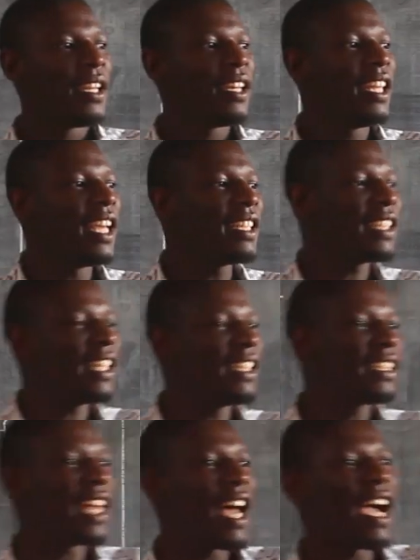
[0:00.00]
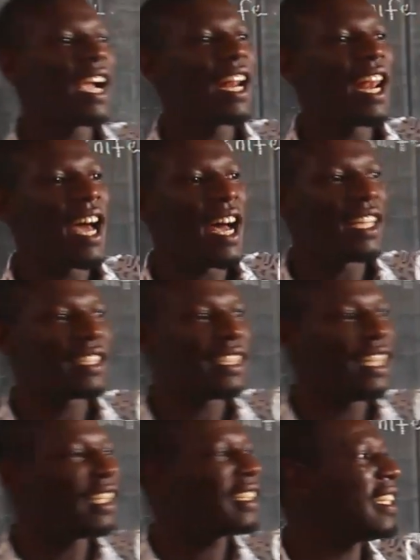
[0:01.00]
this is a glass.
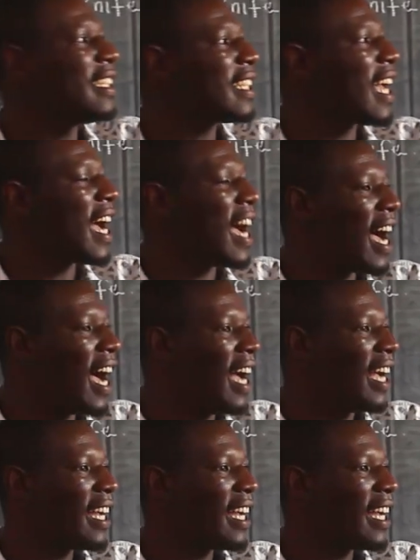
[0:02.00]
This is a